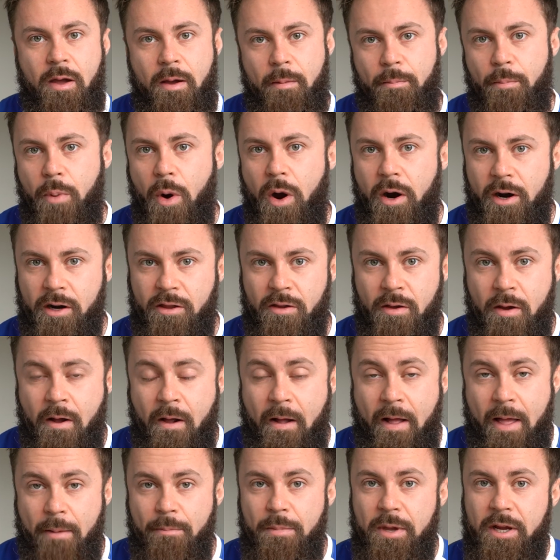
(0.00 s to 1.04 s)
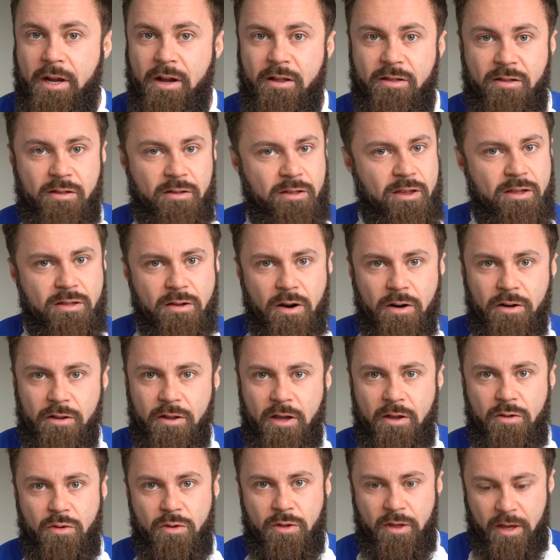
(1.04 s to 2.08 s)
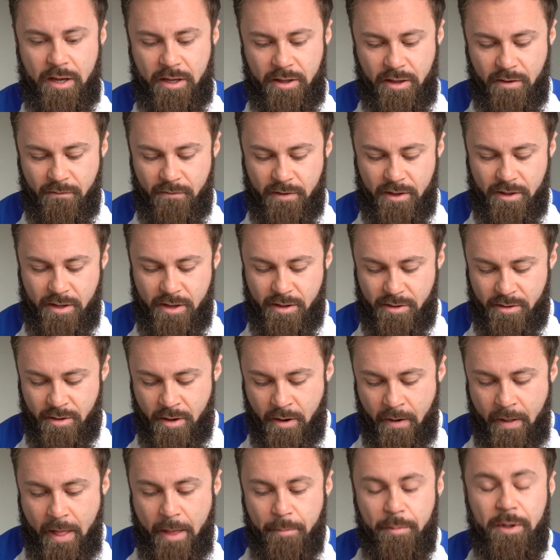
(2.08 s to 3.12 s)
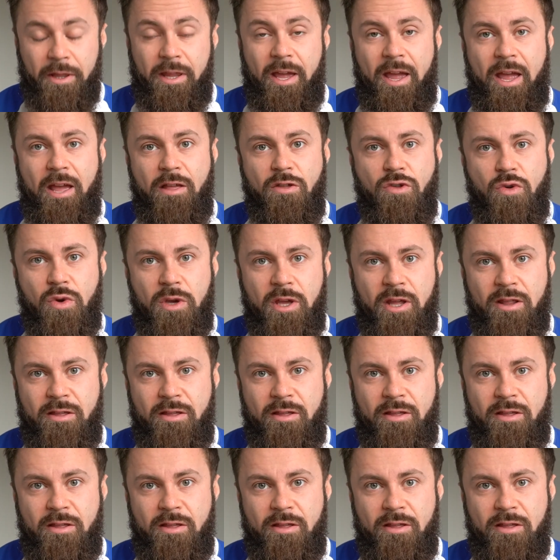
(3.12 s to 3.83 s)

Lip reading: part, because these are day-to-day activities. But as you can